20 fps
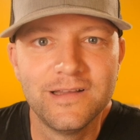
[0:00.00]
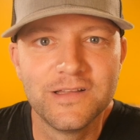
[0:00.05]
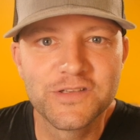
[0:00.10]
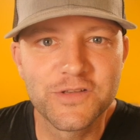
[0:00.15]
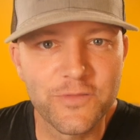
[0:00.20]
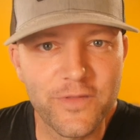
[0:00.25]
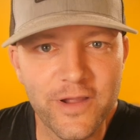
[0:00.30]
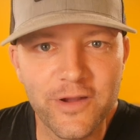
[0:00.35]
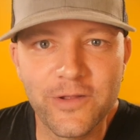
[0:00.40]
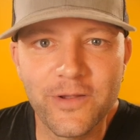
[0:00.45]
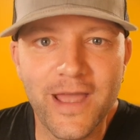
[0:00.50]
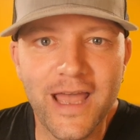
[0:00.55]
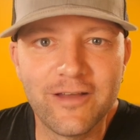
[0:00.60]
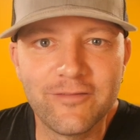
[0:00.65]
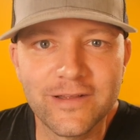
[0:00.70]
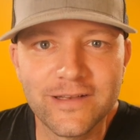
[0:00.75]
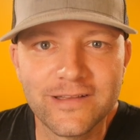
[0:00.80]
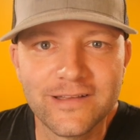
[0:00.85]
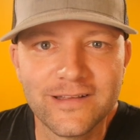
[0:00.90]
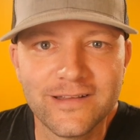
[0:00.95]
So there you
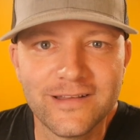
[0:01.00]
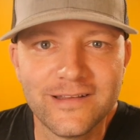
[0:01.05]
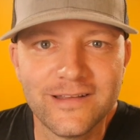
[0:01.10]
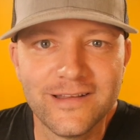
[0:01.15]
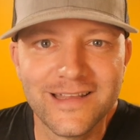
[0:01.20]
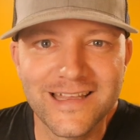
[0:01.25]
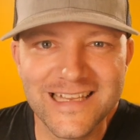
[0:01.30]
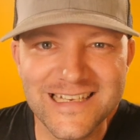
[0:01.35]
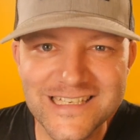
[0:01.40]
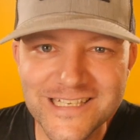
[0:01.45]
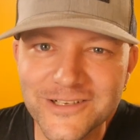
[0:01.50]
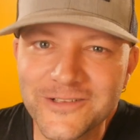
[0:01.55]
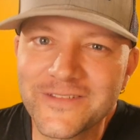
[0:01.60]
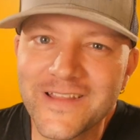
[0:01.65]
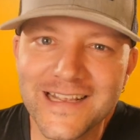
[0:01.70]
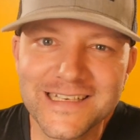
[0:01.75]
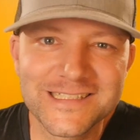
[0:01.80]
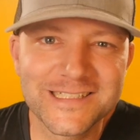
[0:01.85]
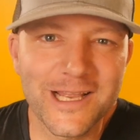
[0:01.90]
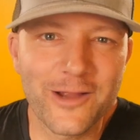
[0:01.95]
have it. Until
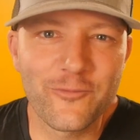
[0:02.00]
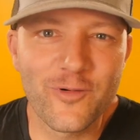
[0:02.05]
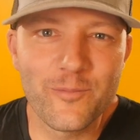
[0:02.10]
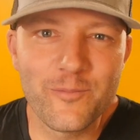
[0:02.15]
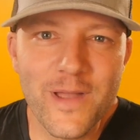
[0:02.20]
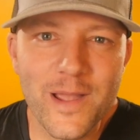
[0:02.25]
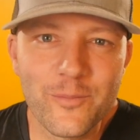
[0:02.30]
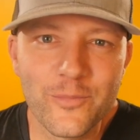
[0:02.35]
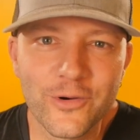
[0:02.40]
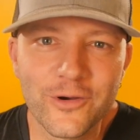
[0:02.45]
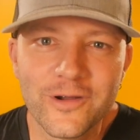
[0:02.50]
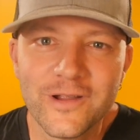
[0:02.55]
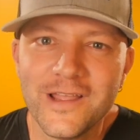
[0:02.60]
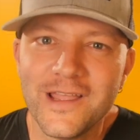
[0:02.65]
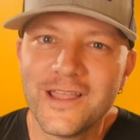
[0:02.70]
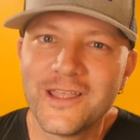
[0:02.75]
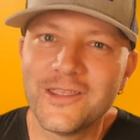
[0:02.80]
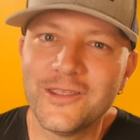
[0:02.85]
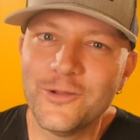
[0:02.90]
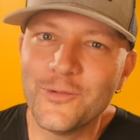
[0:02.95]
next time, remember,
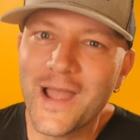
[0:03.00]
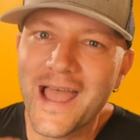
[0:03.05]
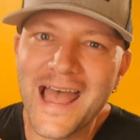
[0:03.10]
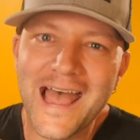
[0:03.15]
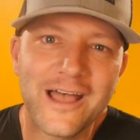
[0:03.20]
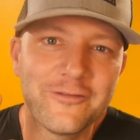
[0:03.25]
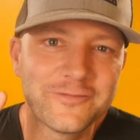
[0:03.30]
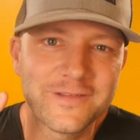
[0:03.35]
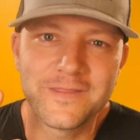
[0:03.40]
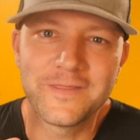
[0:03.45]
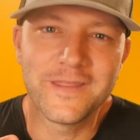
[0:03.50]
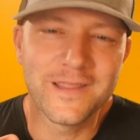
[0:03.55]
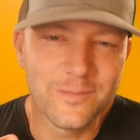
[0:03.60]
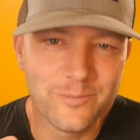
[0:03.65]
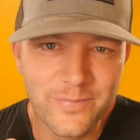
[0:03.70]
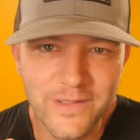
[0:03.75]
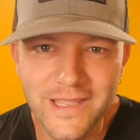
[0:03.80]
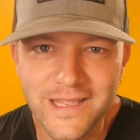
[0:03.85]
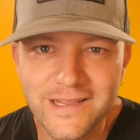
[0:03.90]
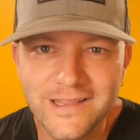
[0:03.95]
you have to
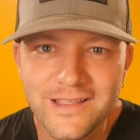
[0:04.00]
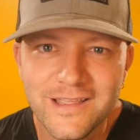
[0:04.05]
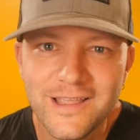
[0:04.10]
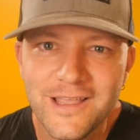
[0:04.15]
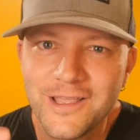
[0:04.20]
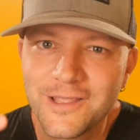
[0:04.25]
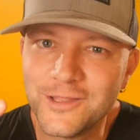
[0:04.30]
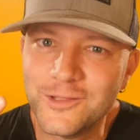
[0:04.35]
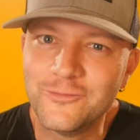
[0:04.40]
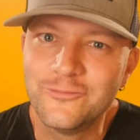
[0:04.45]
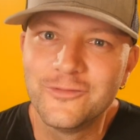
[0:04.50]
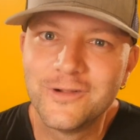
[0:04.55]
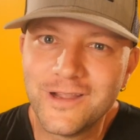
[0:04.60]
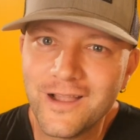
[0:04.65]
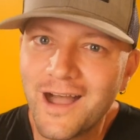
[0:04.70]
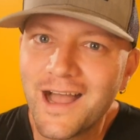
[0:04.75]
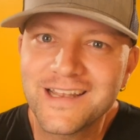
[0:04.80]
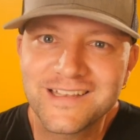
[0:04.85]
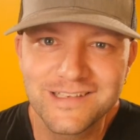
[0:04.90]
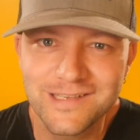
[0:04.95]
think big. You've
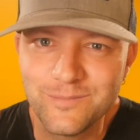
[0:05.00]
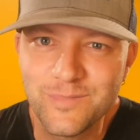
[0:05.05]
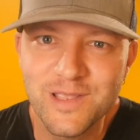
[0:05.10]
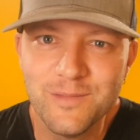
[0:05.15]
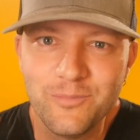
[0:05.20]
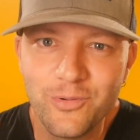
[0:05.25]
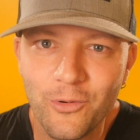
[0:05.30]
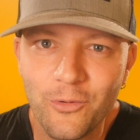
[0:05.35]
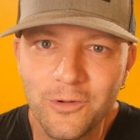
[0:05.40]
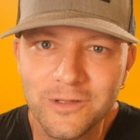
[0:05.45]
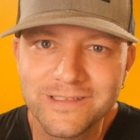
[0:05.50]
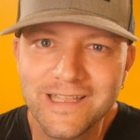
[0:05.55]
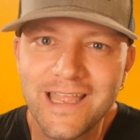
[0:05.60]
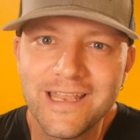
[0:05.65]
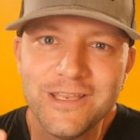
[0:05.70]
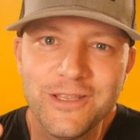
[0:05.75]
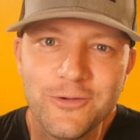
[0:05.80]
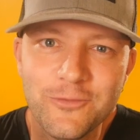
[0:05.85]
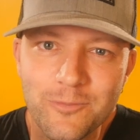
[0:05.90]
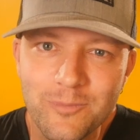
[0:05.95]
got to be bold
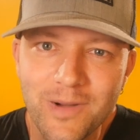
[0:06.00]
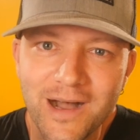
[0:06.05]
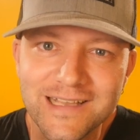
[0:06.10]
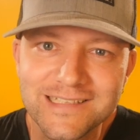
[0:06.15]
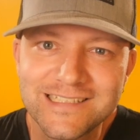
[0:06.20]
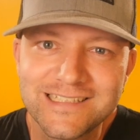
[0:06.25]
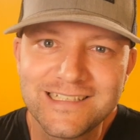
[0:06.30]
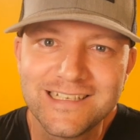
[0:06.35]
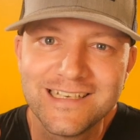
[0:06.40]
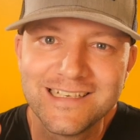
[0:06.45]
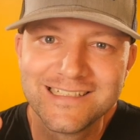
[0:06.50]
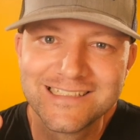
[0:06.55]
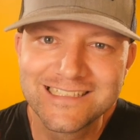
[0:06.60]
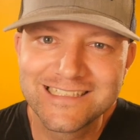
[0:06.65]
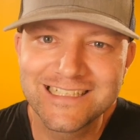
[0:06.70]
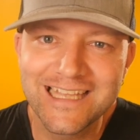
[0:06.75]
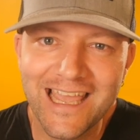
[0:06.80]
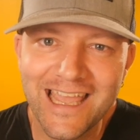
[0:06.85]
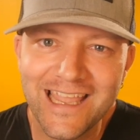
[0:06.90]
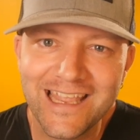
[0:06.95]
and you must
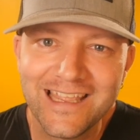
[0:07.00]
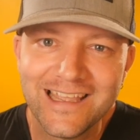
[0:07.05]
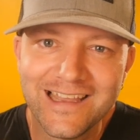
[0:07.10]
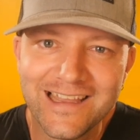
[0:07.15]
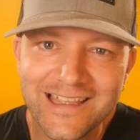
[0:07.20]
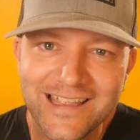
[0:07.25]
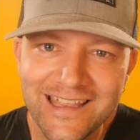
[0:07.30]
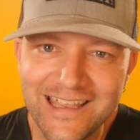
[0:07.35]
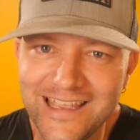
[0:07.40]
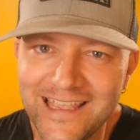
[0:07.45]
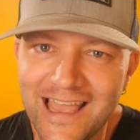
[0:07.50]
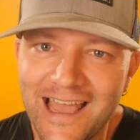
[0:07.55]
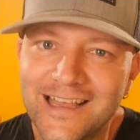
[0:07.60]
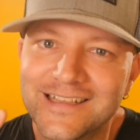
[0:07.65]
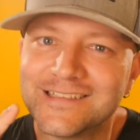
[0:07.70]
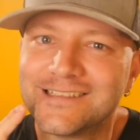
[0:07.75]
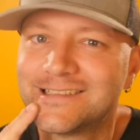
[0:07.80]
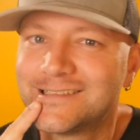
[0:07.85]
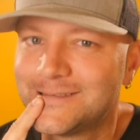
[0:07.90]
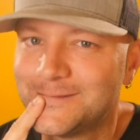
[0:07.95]
say
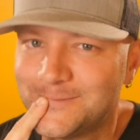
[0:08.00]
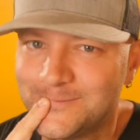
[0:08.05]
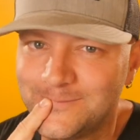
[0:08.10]
yes.